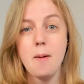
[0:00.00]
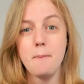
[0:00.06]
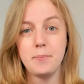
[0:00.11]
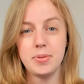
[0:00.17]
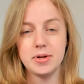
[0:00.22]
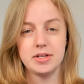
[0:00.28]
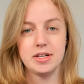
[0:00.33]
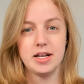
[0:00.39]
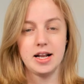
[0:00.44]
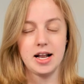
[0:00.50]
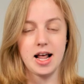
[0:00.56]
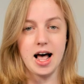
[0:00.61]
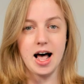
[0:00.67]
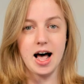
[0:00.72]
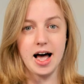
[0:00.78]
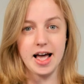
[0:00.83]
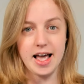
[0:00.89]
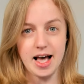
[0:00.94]
but
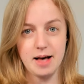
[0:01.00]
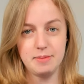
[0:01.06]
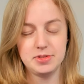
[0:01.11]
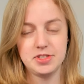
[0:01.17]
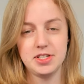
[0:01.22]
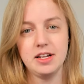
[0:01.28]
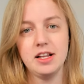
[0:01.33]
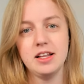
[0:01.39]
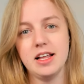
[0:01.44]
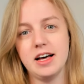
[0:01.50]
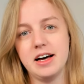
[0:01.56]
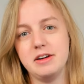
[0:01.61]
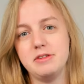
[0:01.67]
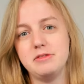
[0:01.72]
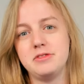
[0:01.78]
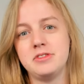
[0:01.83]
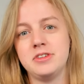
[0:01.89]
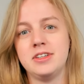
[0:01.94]
I am still
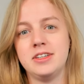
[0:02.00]
alive,